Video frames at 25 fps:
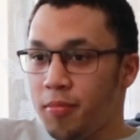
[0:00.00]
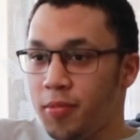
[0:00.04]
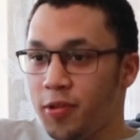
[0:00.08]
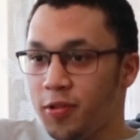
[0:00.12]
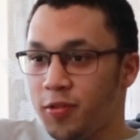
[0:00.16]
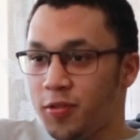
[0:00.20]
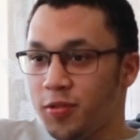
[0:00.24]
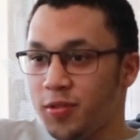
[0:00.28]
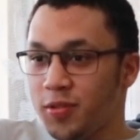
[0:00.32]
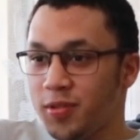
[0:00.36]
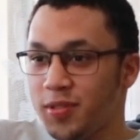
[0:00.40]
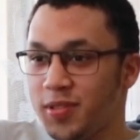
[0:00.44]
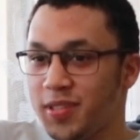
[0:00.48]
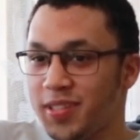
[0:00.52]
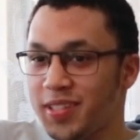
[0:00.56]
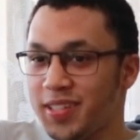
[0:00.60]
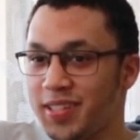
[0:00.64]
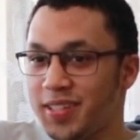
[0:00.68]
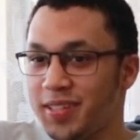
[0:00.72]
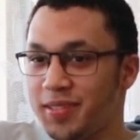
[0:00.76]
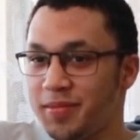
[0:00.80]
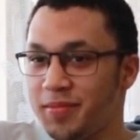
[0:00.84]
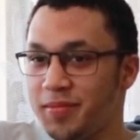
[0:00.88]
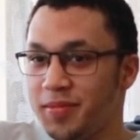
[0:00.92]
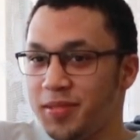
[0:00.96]
Because,
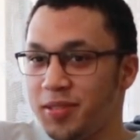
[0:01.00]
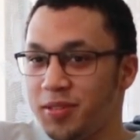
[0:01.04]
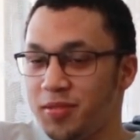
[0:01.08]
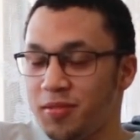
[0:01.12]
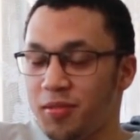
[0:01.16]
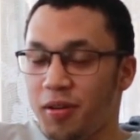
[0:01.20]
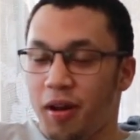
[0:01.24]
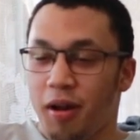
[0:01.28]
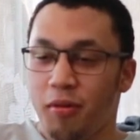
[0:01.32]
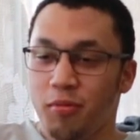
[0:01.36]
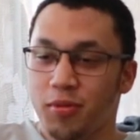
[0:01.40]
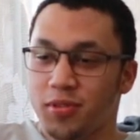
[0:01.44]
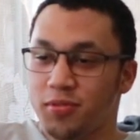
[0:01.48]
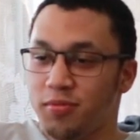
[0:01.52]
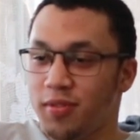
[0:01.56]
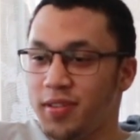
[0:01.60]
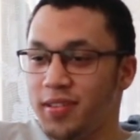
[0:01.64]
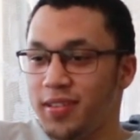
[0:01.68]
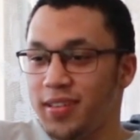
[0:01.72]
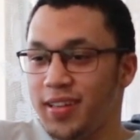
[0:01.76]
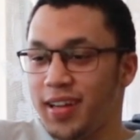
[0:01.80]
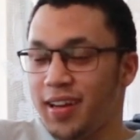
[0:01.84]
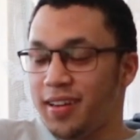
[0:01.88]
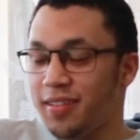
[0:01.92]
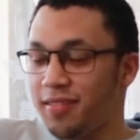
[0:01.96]
you know, I was
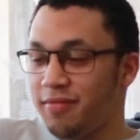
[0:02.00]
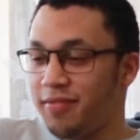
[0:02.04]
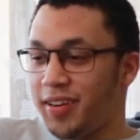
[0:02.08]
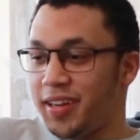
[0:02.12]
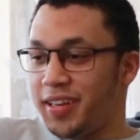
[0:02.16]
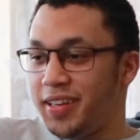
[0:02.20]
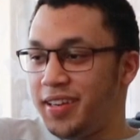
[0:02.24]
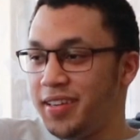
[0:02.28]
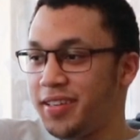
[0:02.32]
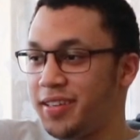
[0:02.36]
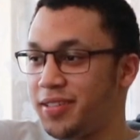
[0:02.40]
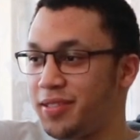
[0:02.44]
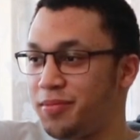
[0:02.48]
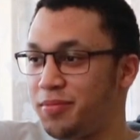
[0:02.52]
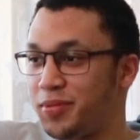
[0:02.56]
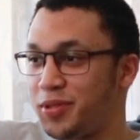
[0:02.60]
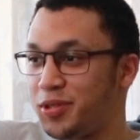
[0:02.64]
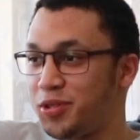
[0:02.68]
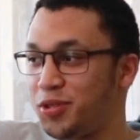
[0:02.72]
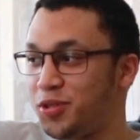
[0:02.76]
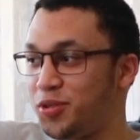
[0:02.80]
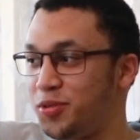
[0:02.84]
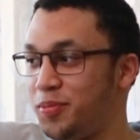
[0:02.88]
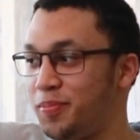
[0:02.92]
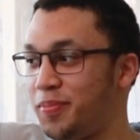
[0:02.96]
running out of ideas with
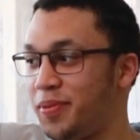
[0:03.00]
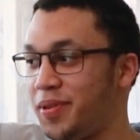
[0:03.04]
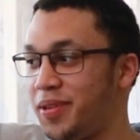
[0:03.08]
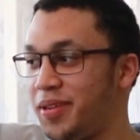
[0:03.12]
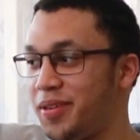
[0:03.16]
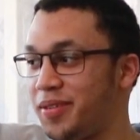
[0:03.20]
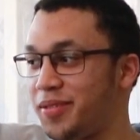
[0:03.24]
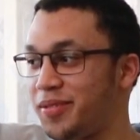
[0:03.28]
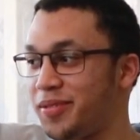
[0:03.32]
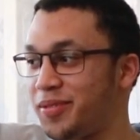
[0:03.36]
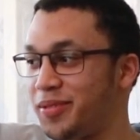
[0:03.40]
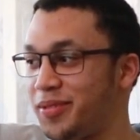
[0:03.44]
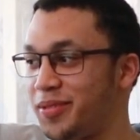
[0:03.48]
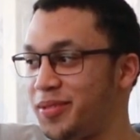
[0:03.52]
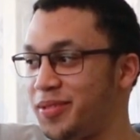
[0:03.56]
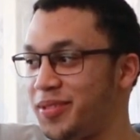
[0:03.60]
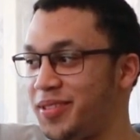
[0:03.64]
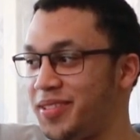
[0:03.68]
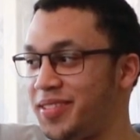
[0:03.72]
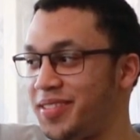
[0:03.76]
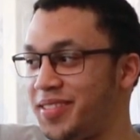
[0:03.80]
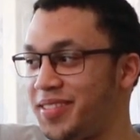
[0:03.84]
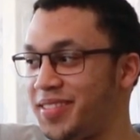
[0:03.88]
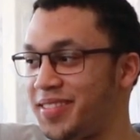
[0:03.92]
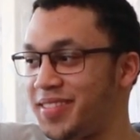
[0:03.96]
superheroes
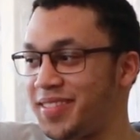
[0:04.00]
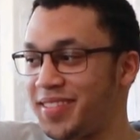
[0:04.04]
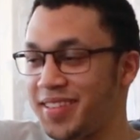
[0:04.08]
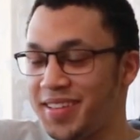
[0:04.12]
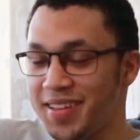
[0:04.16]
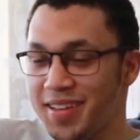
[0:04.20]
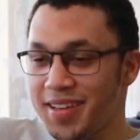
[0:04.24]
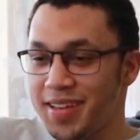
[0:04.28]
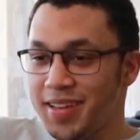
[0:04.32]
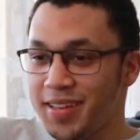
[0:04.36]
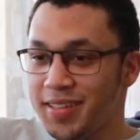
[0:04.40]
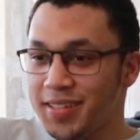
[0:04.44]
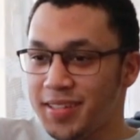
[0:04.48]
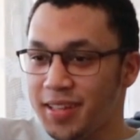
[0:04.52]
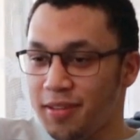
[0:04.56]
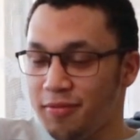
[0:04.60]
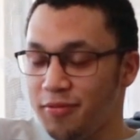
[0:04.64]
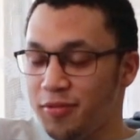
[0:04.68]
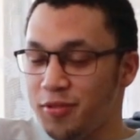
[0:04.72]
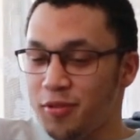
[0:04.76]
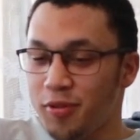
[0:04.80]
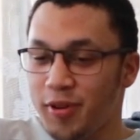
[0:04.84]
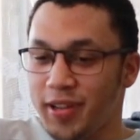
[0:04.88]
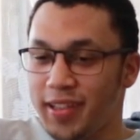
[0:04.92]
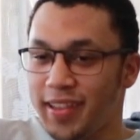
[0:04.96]
and stuff.
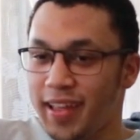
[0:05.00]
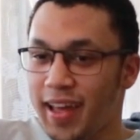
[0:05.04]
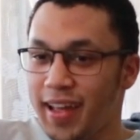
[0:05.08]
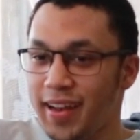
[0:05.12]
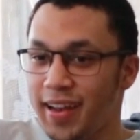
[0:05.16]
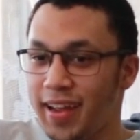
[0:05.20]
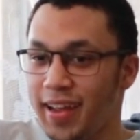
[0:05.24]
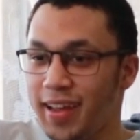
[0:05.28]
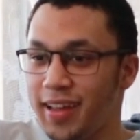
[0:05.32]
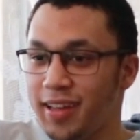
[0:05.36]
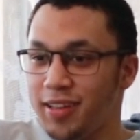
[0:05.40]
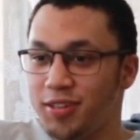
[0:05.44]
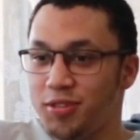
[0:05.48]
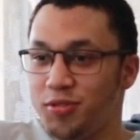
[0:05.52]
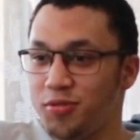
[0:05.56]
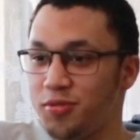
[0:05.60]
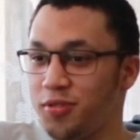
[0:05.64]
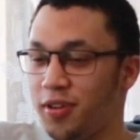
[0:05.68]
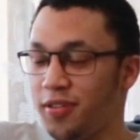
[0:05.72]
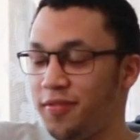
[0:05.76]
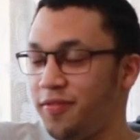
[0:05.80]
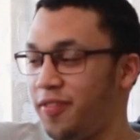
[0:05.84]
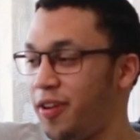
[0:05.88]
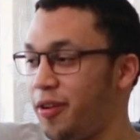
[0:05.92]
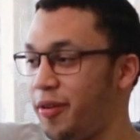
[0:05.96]
You know, at that age, you're
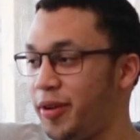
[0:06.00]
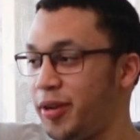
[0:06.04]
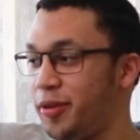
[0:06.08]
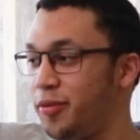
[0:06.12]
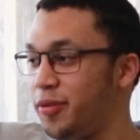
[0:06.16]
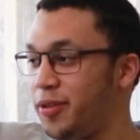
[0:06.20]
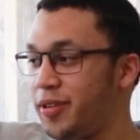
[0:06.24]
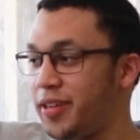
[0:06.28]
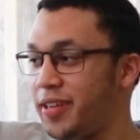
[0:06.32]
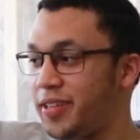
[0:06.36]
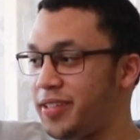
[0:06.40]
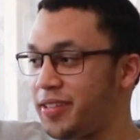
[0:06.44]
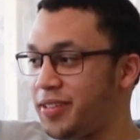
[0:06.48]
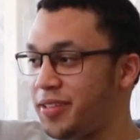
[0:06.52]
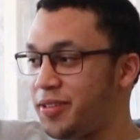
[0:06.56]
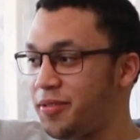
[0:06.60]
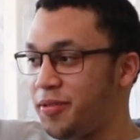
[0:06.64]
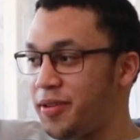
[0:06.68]
not very good at